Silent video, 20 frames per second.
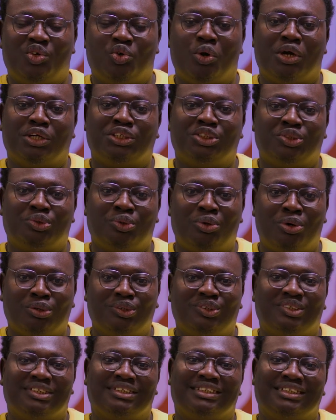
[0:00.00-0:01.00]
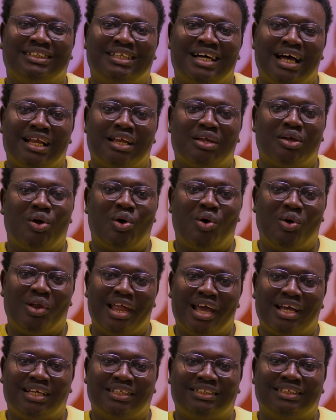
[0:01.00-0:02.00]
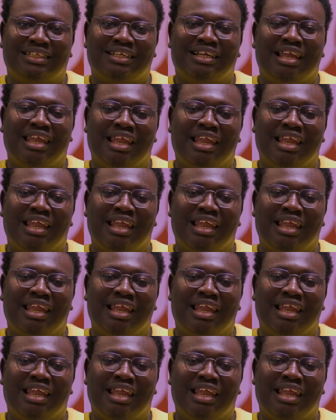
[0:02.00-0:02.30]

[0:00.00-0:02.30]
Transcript: you are sure to start collecting